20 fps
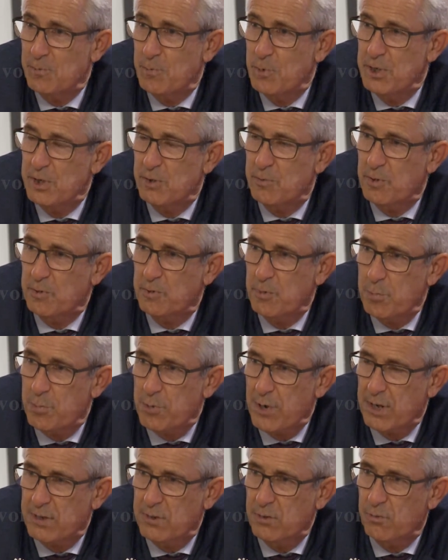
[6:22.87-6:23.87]
but this was a
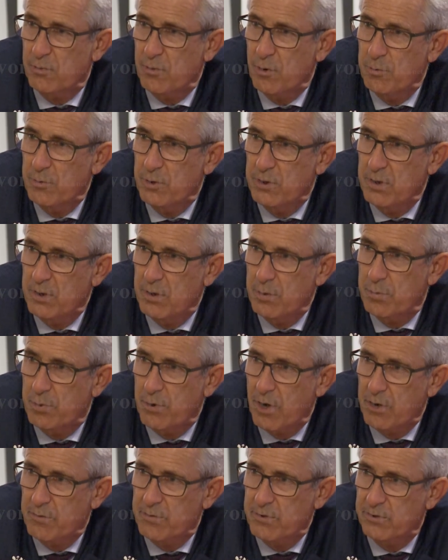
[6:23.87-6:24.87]
practice from the
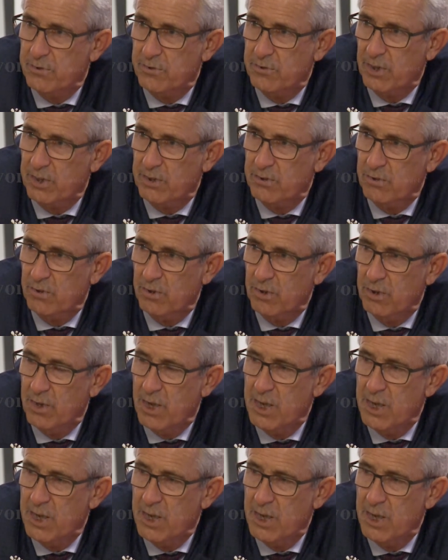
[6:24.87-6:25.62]
private sector,